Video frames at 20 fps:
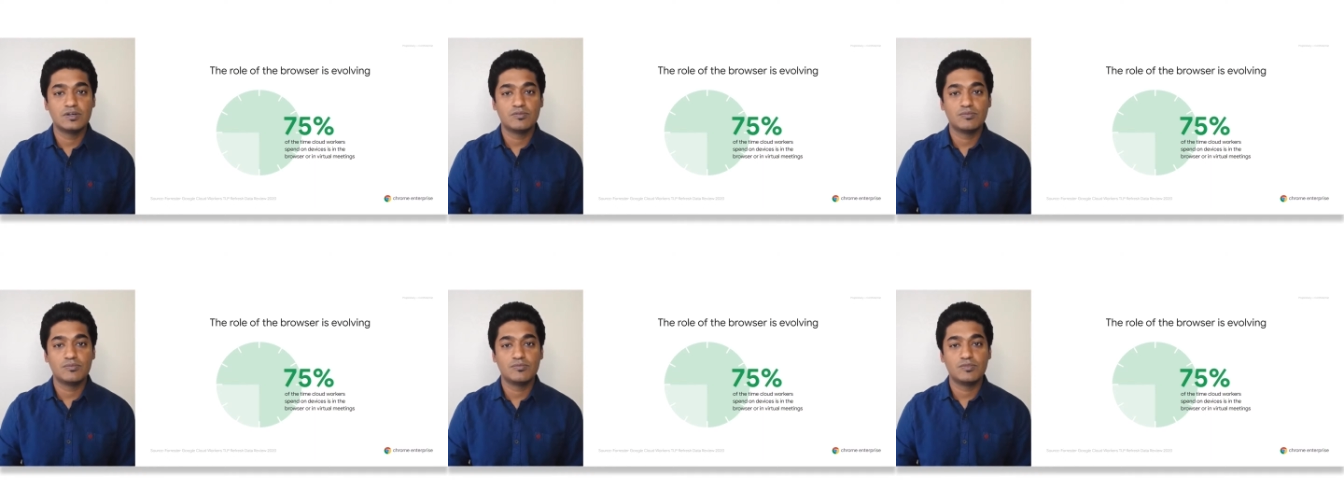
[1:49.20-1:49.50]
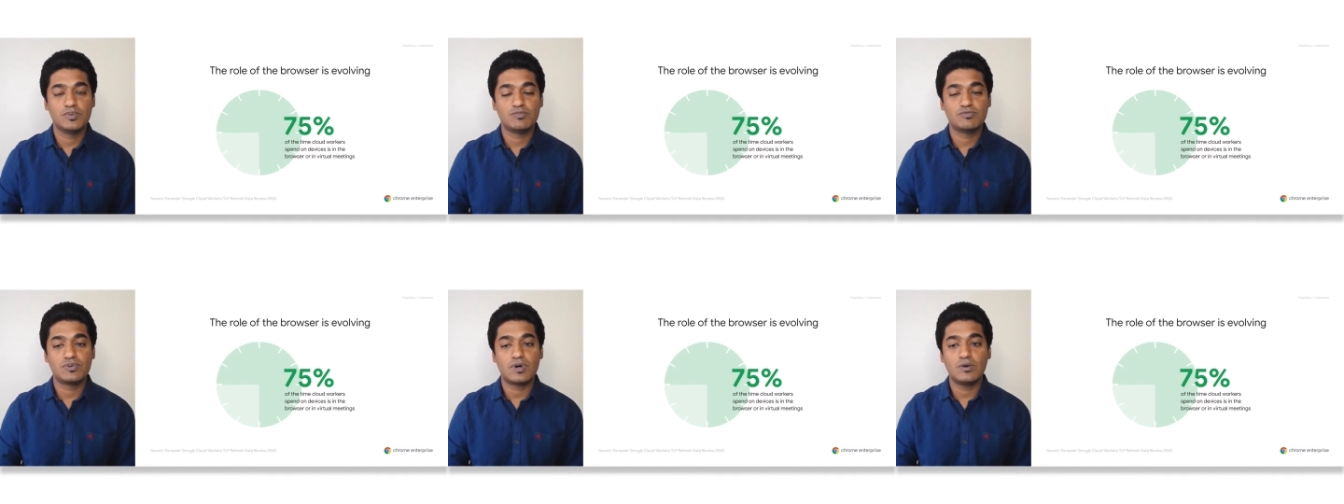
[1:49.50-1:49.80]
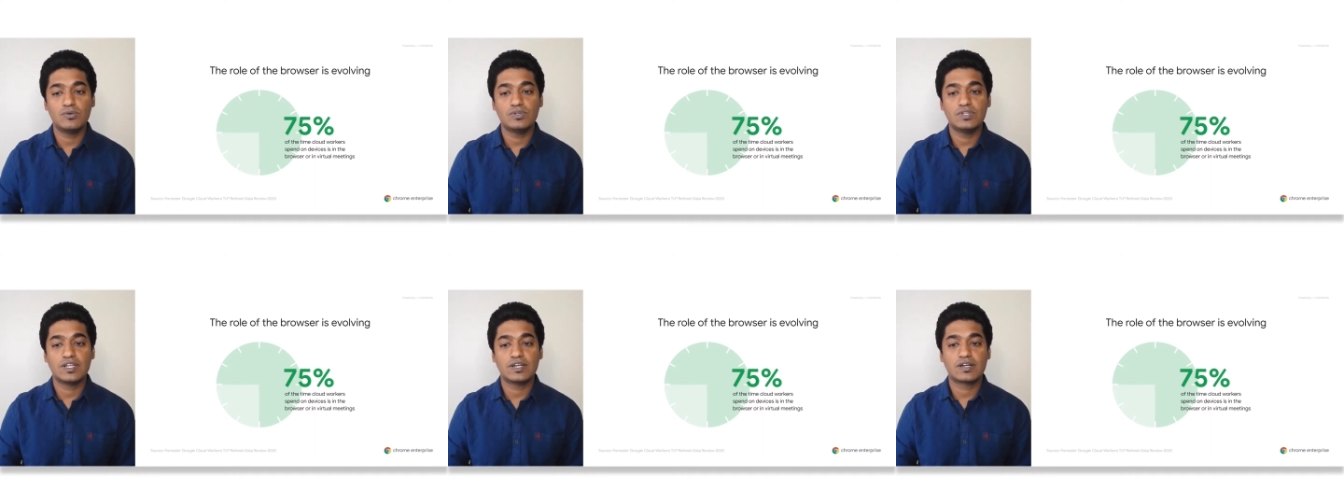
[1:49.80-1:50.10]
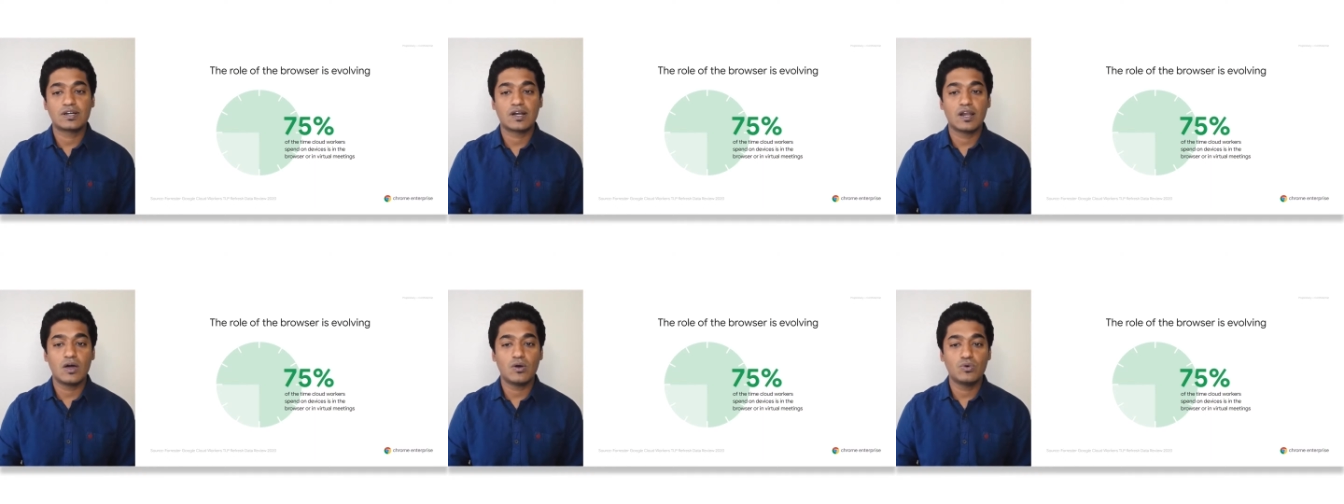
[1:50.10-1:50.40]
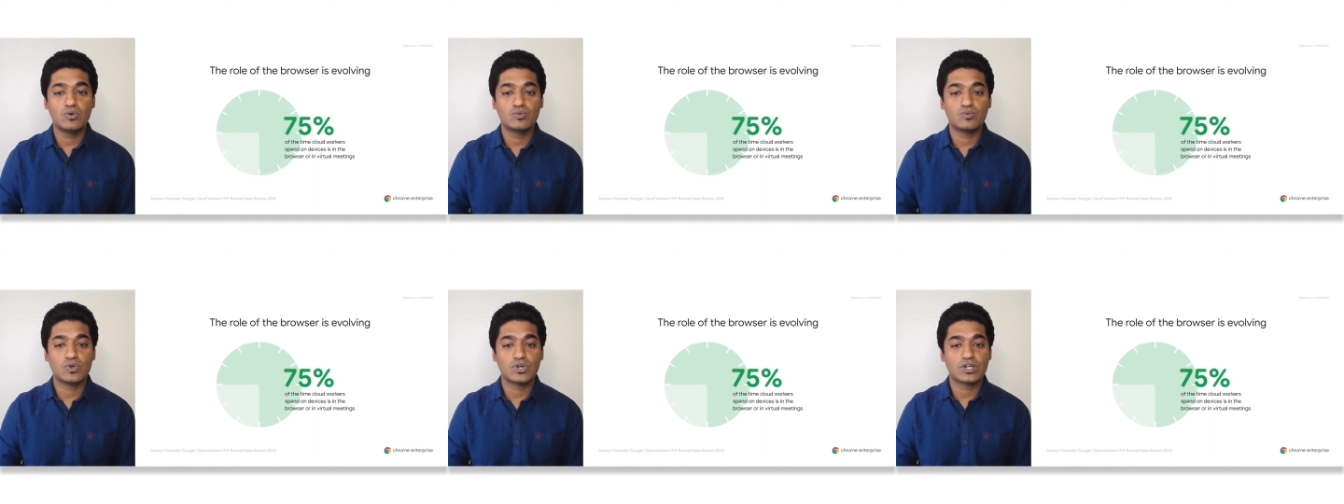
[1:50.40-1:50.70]
we found that
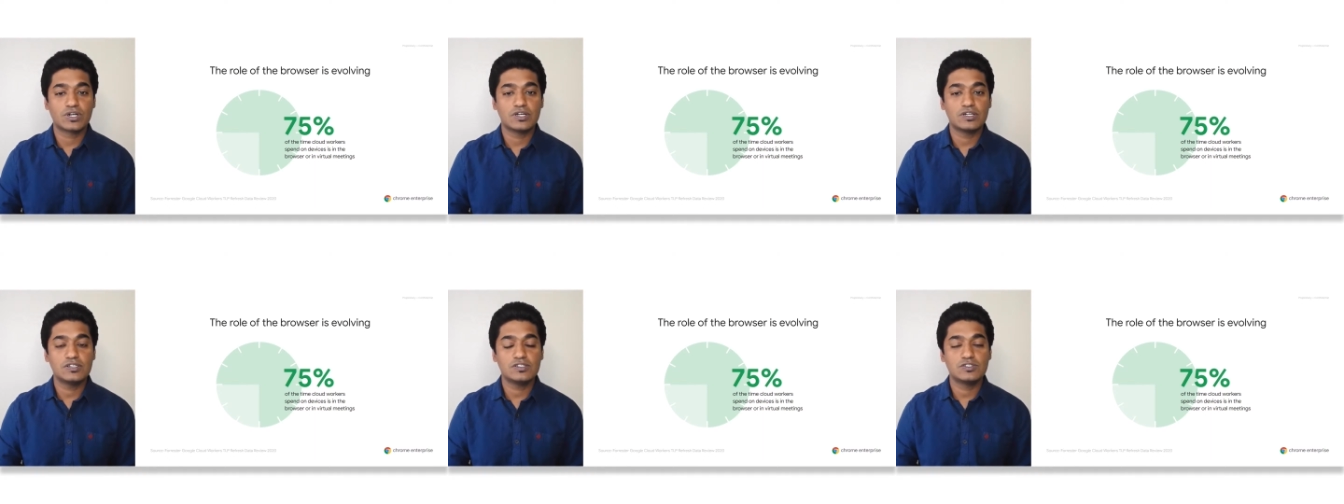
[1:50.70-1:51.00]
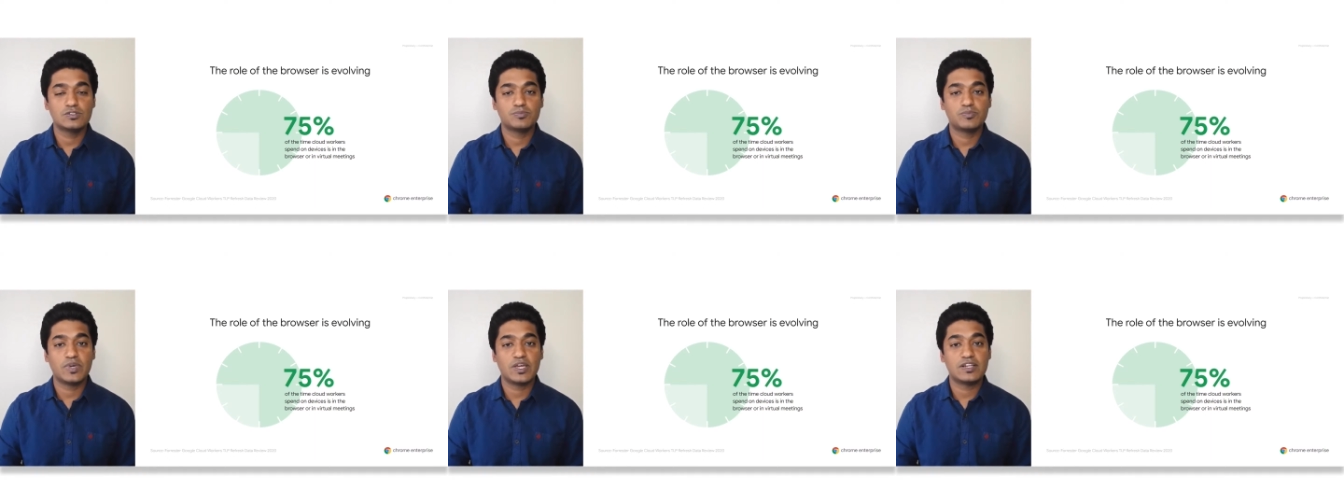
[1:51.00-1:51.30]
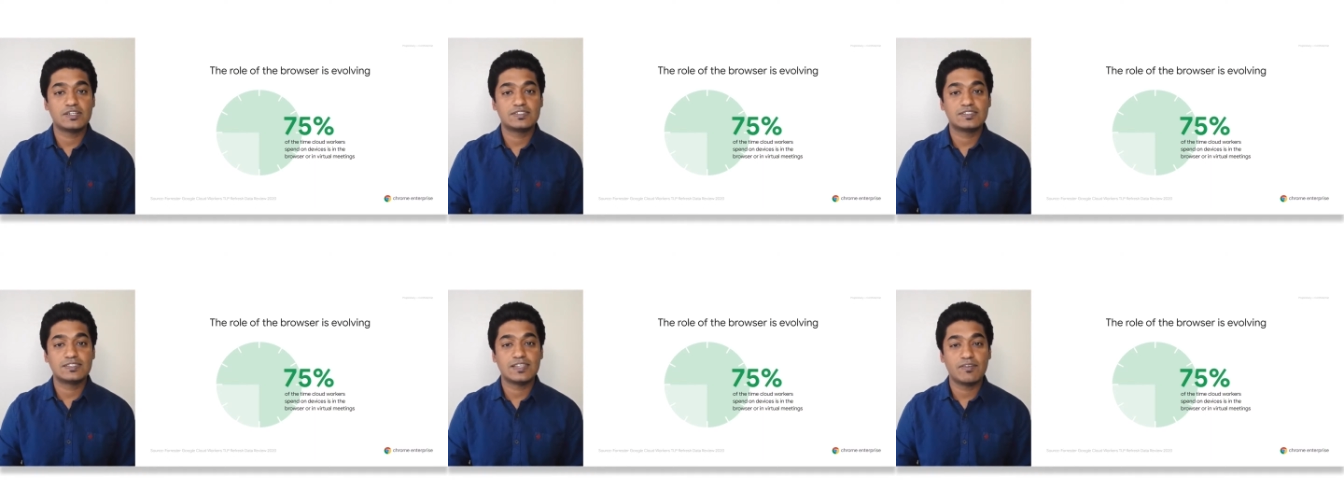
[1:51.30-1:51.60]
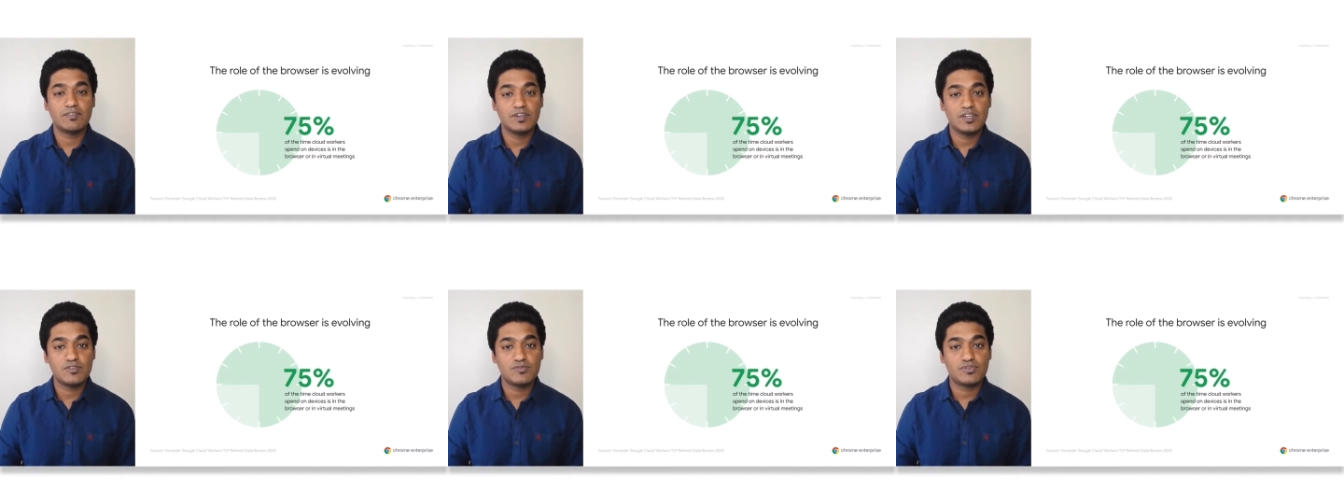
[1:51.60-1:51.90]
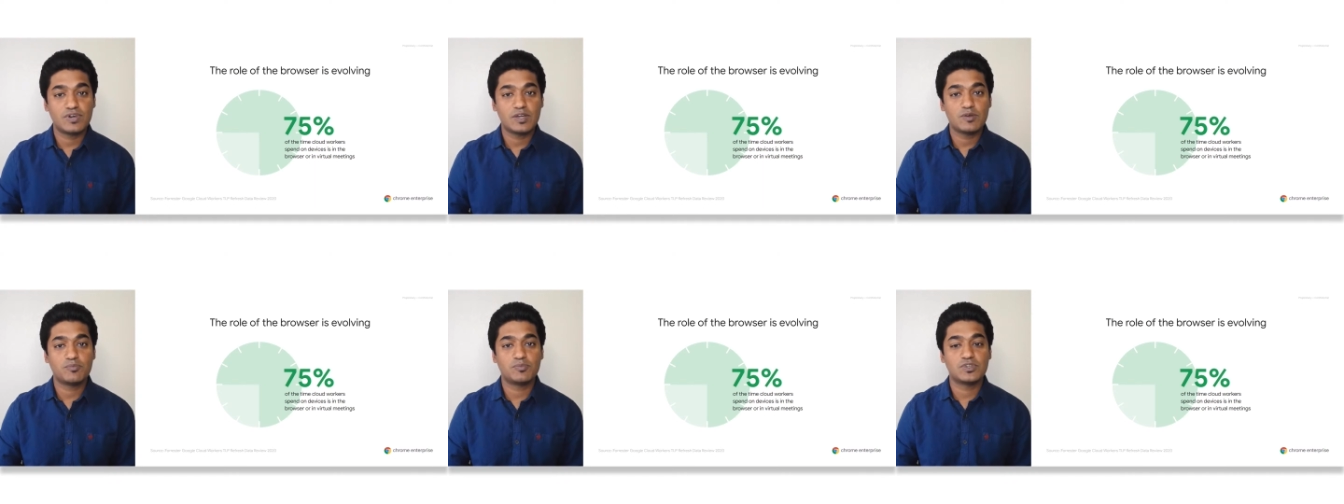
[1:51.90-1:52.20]
cloud workers spend
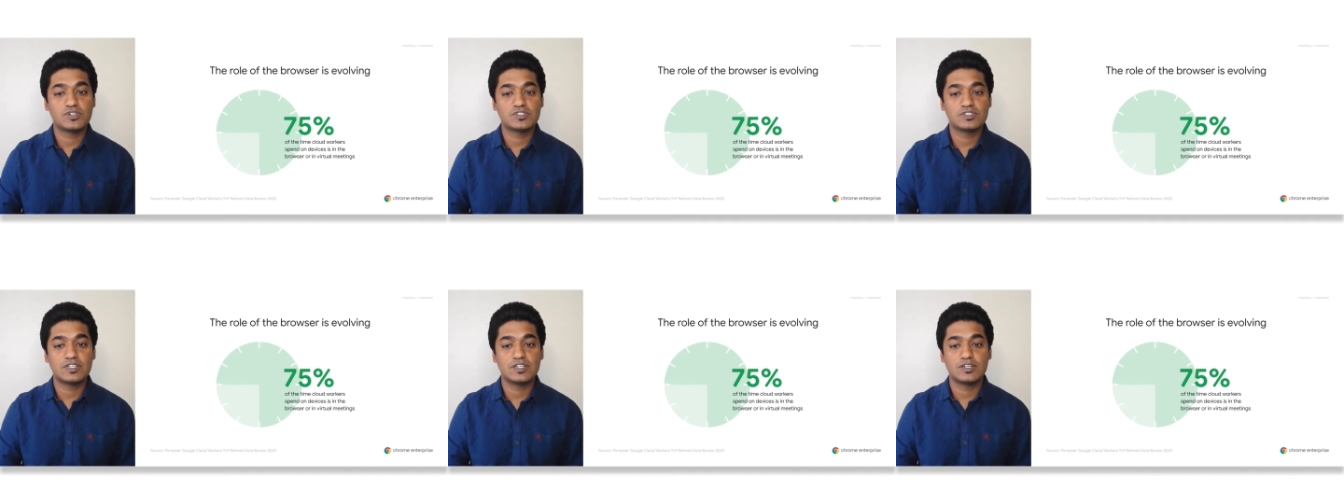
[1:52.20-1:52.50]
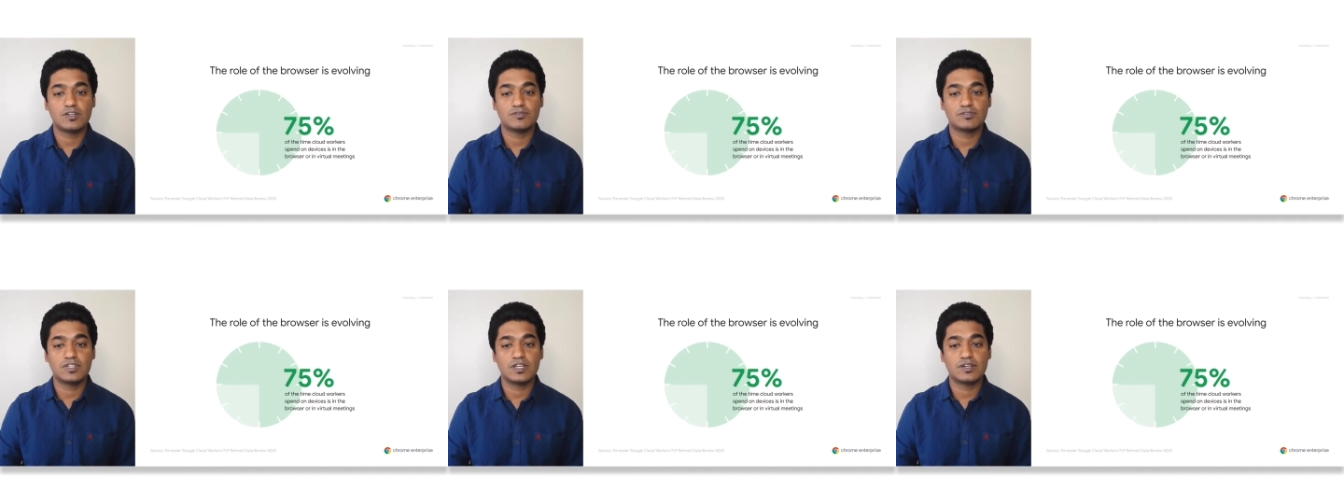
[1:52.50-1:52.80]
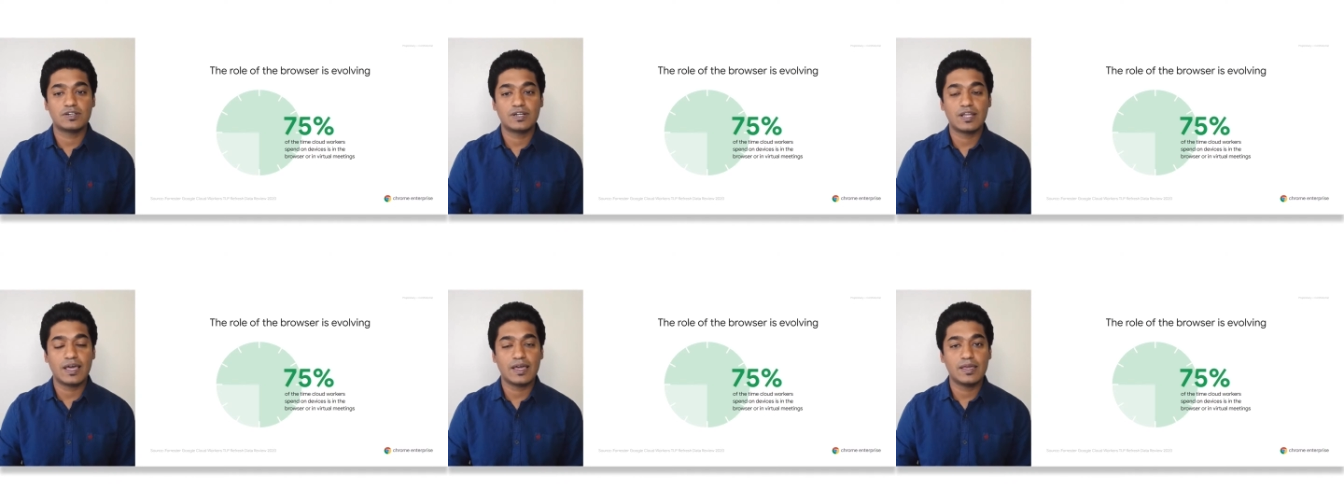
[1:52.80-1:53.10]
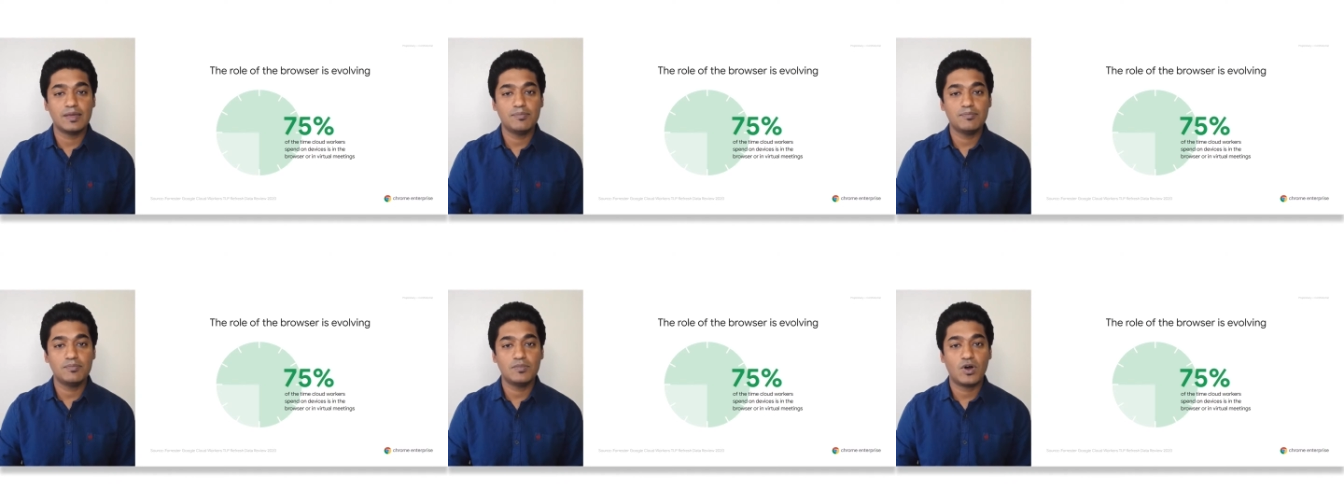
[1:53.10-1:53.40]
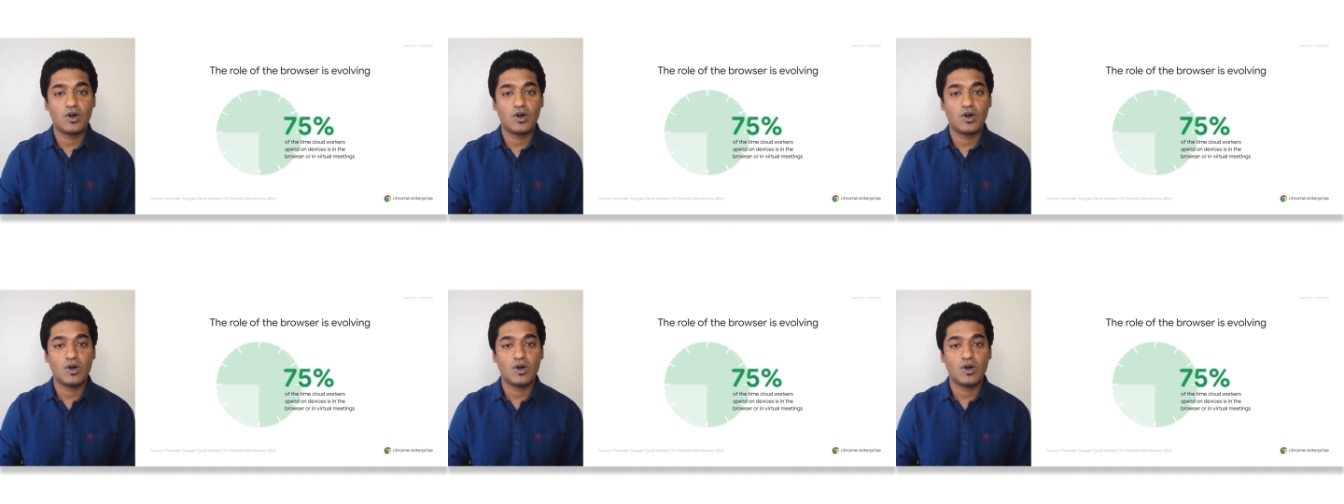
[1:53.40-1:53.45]
75% of their time